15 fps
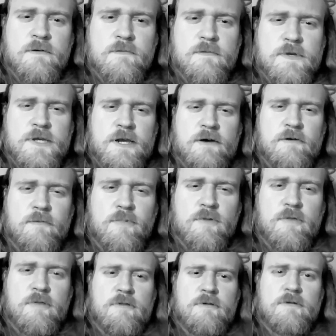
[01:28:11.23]
Was it
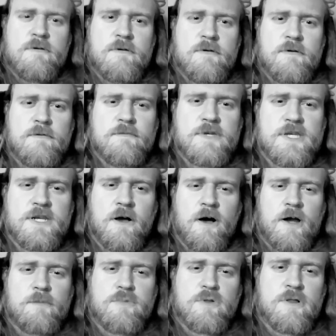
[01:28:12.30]
hearable? Was it
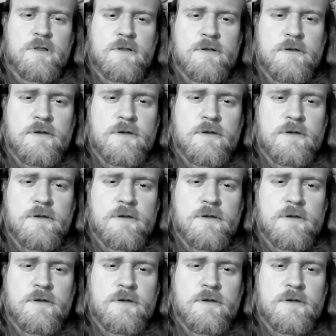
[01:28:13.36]
audible?